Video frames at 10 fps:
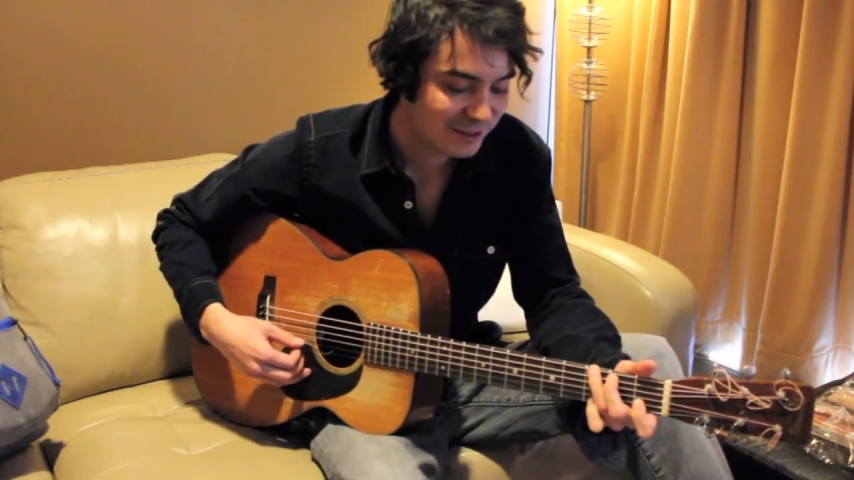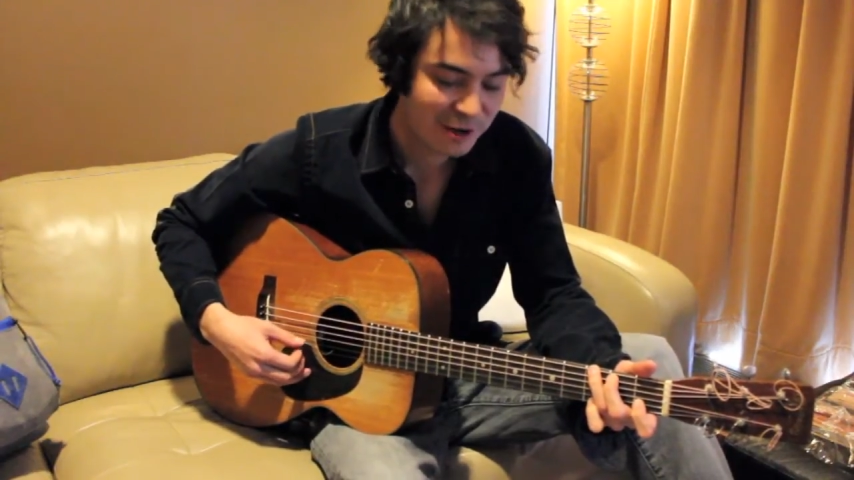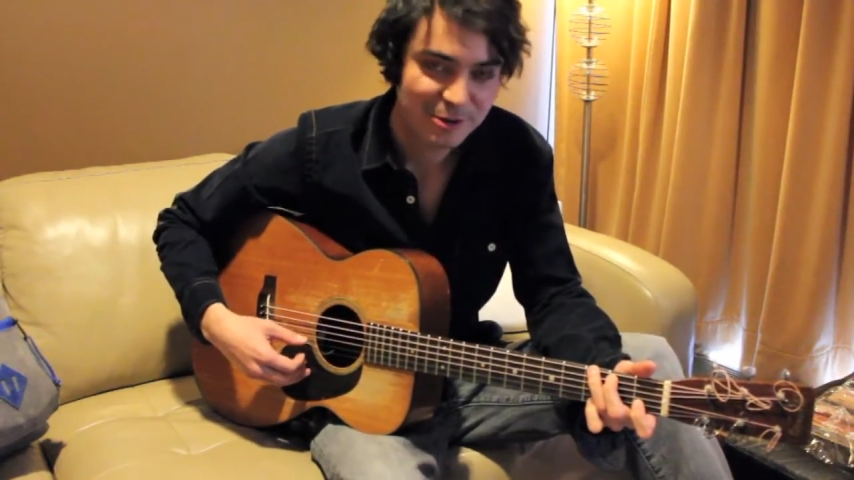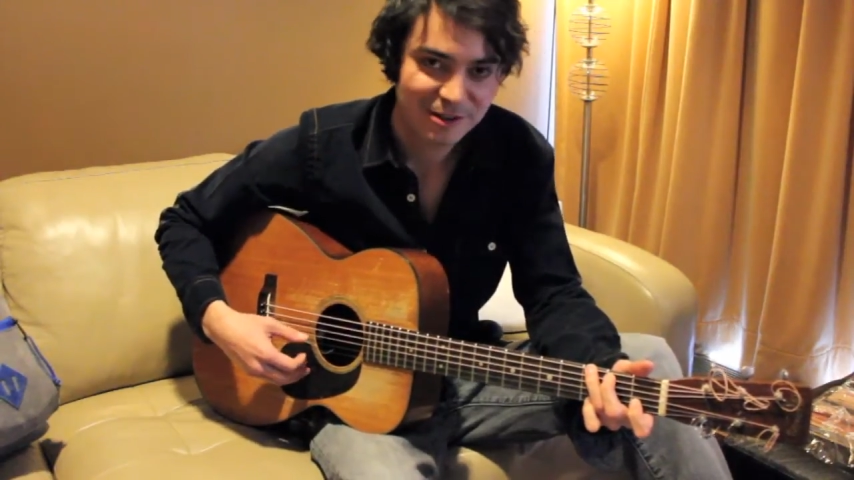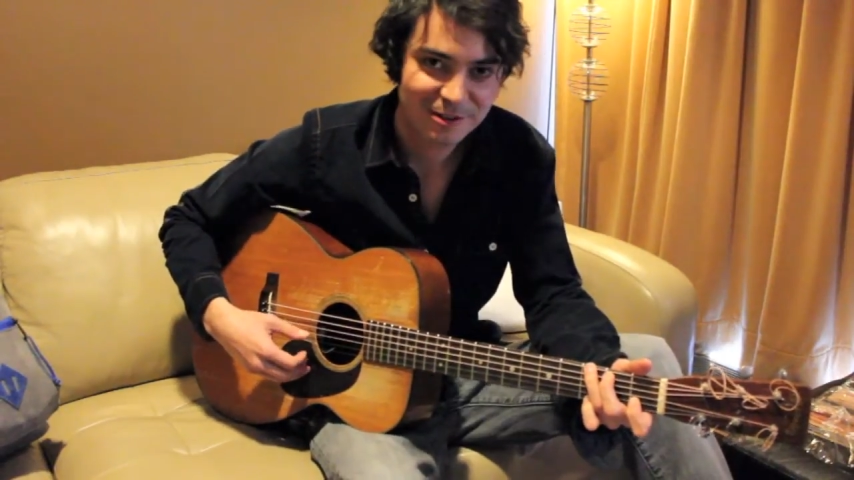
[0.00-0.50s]

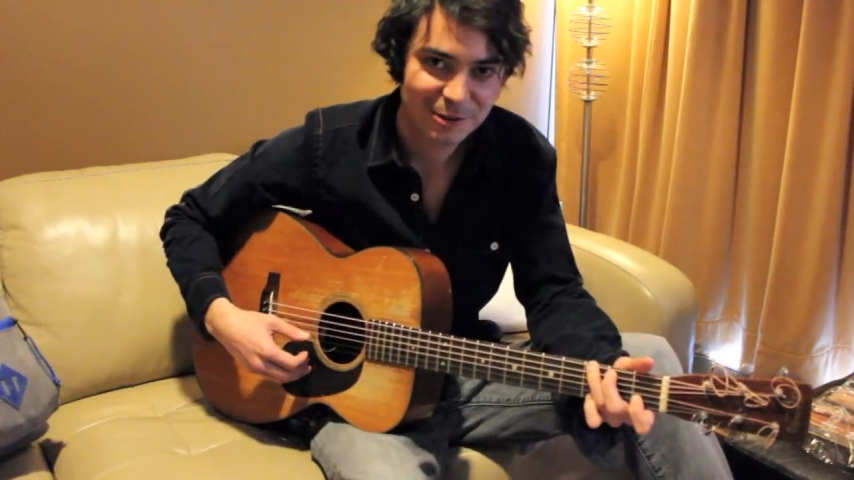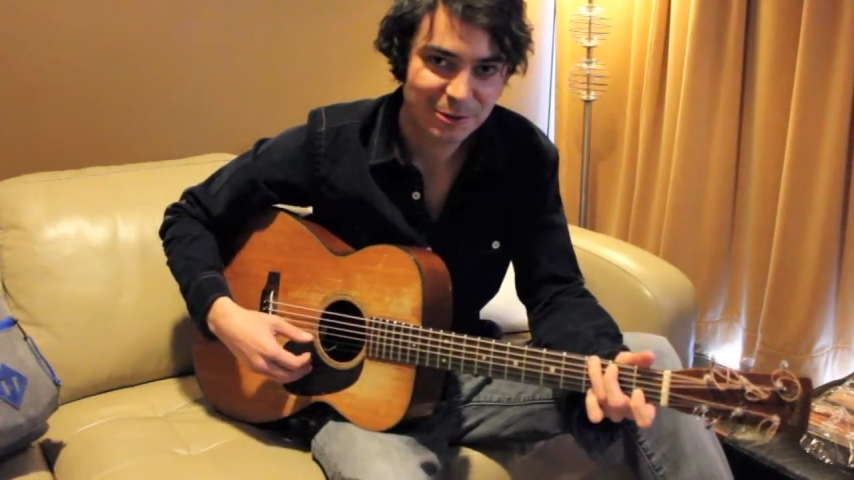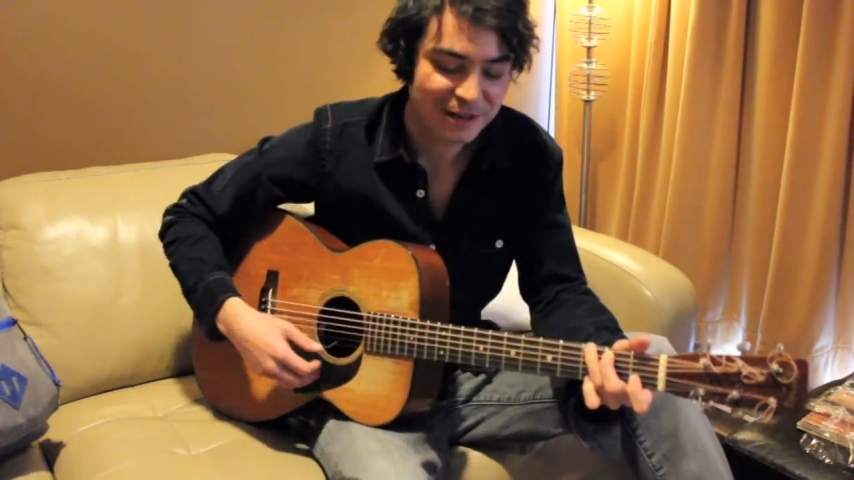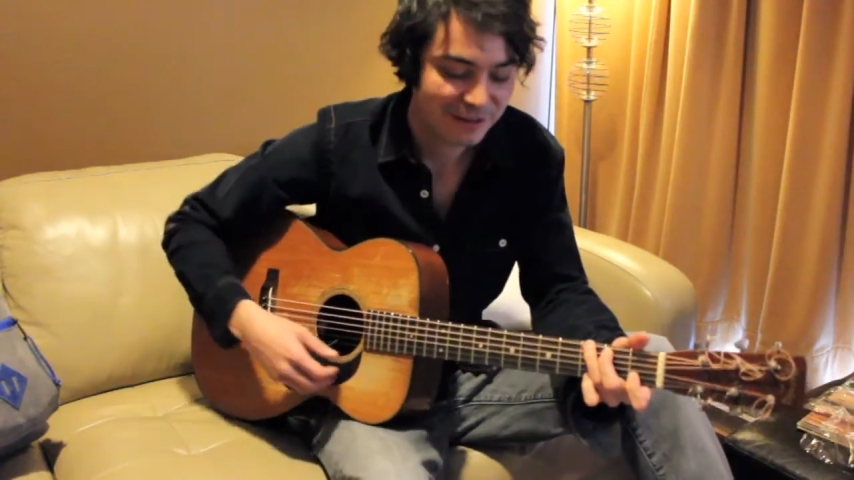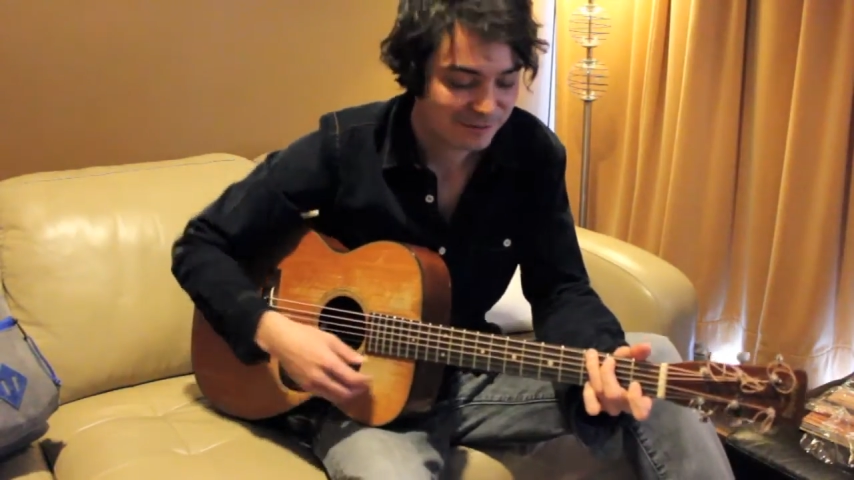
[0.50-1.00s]
It's called The
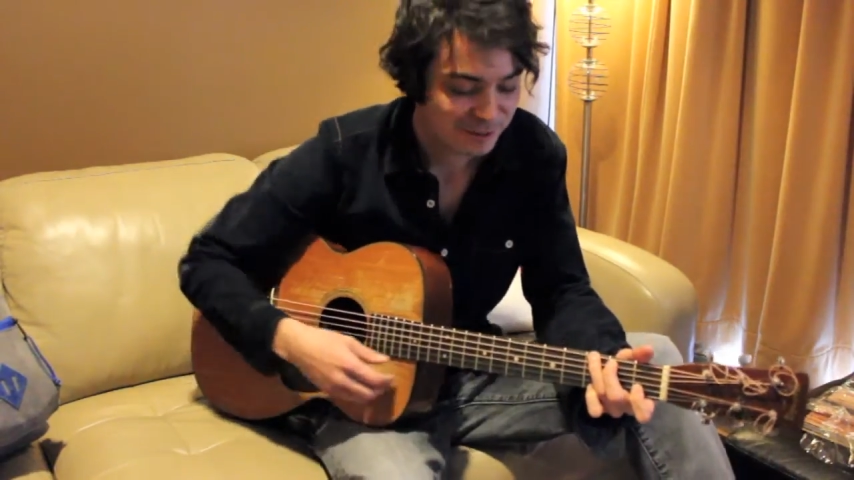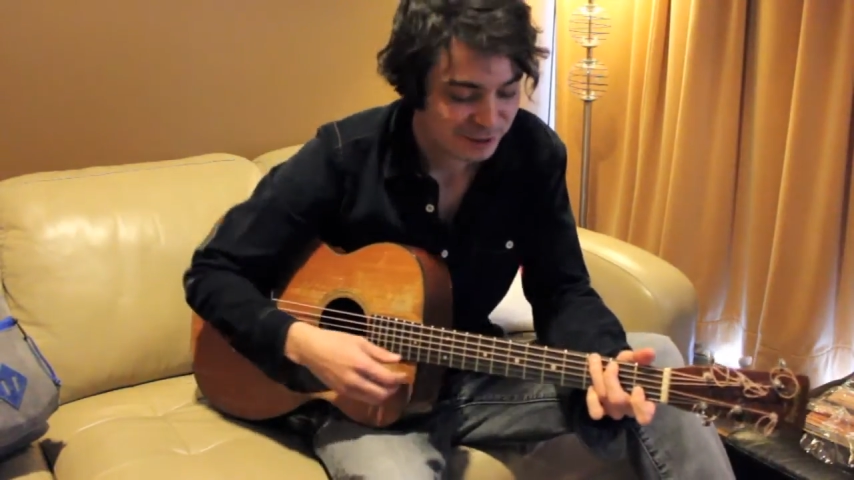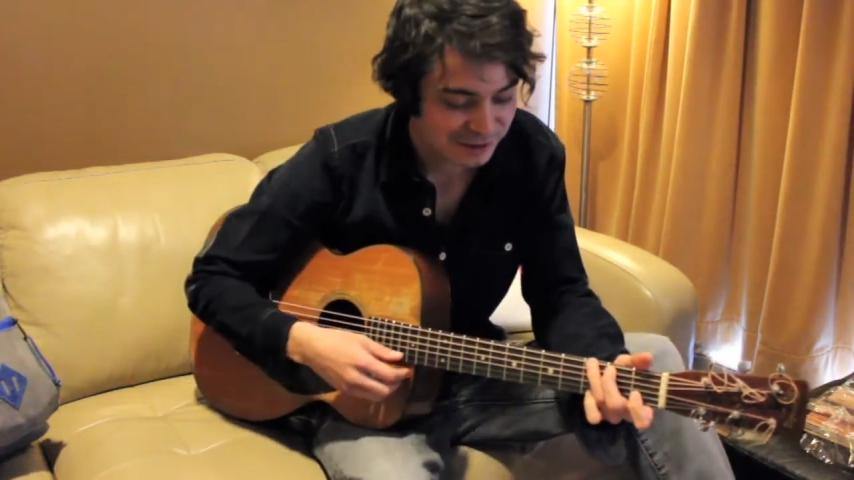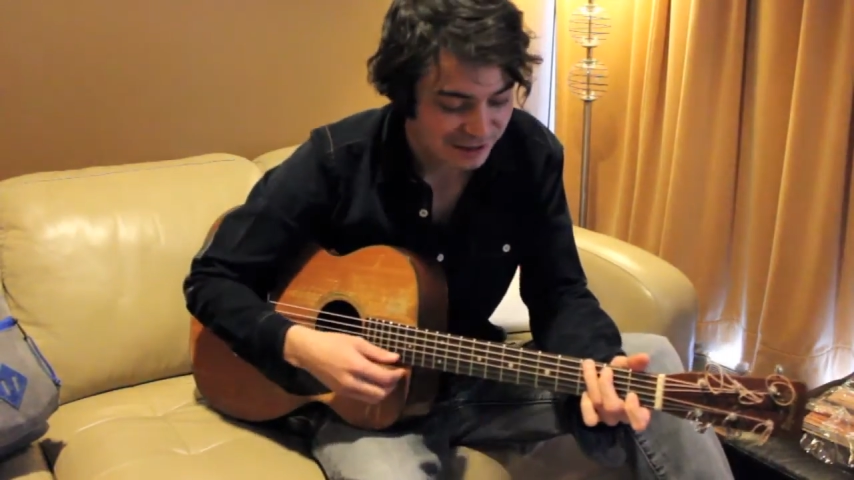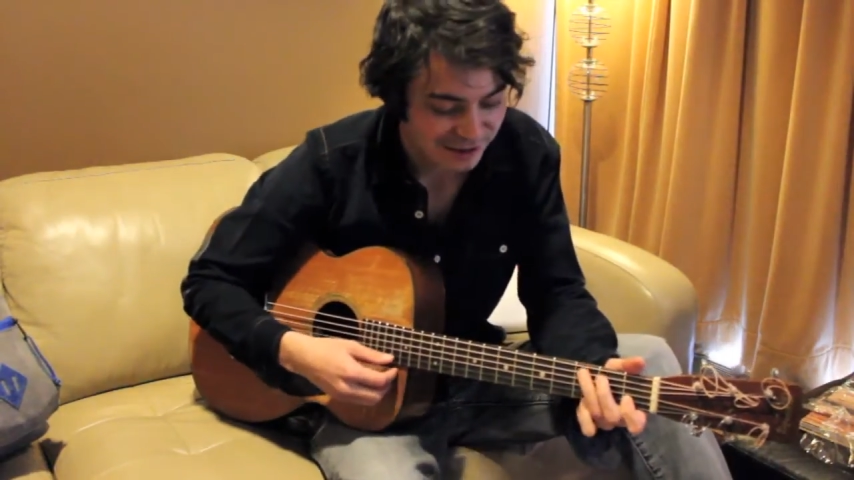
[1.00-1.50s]
Glory of
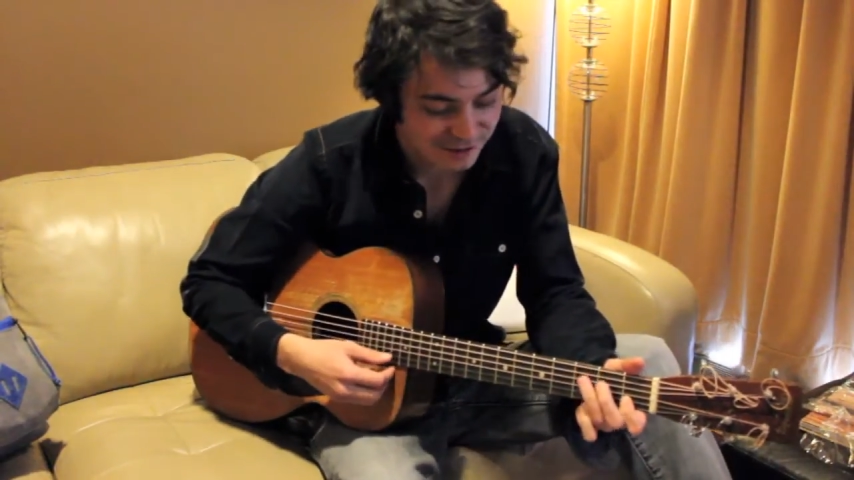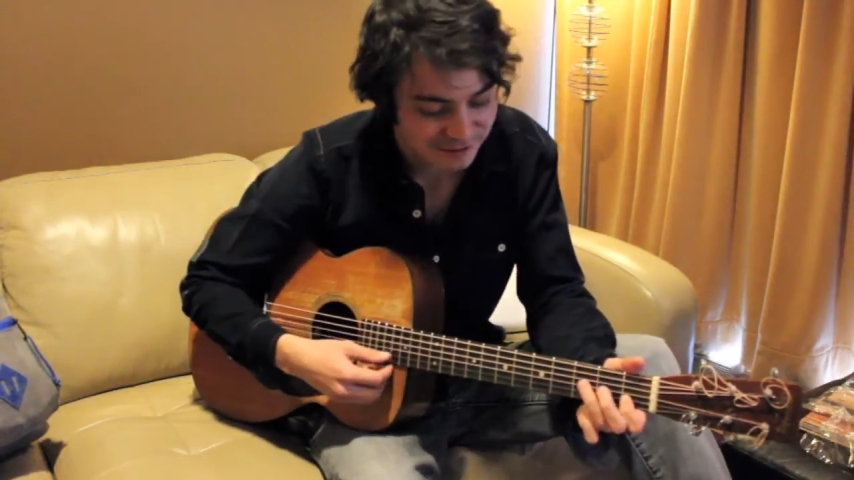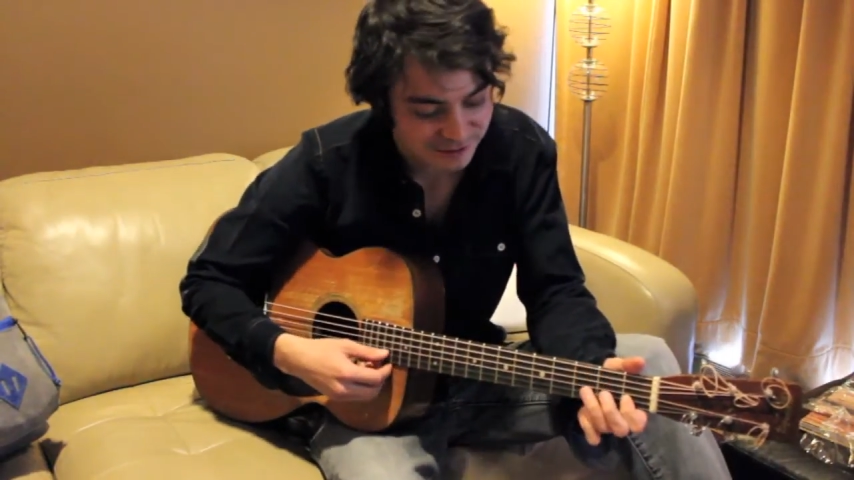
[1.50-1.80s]
True Love.